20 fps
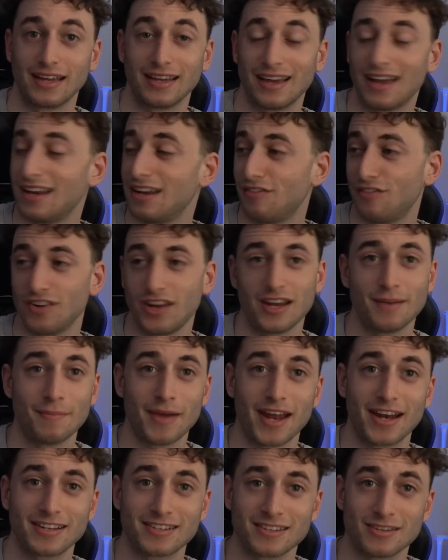And if you need to
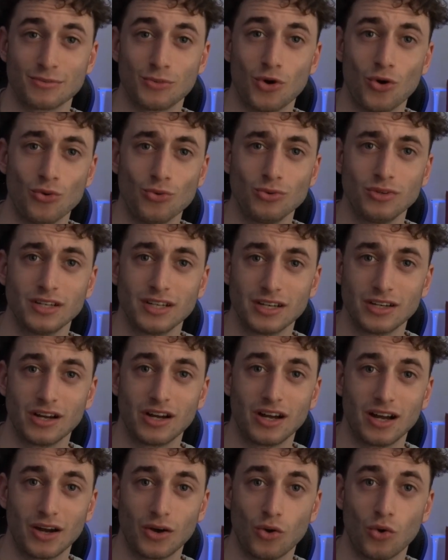mount it to the wall
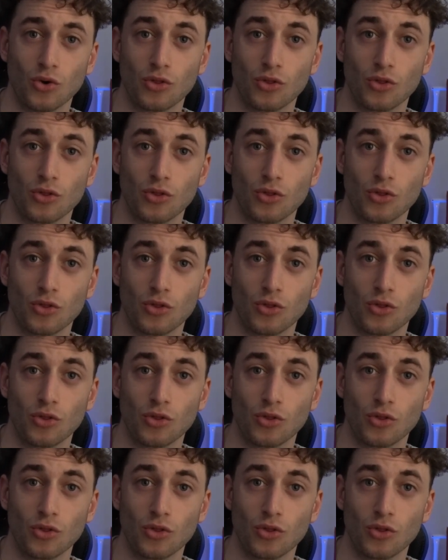or